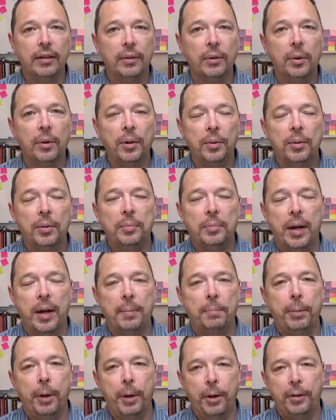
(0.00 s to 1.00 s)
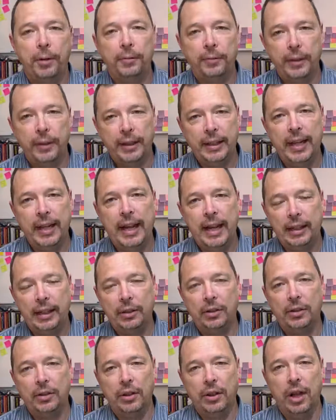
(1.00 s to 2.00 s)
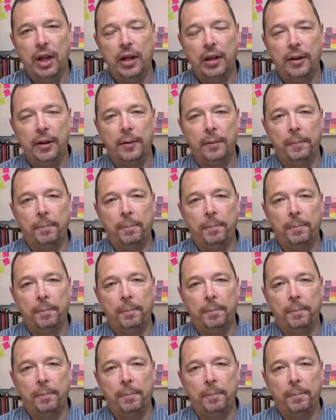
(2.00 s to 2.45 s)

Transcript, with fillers: What would my perfect day look like?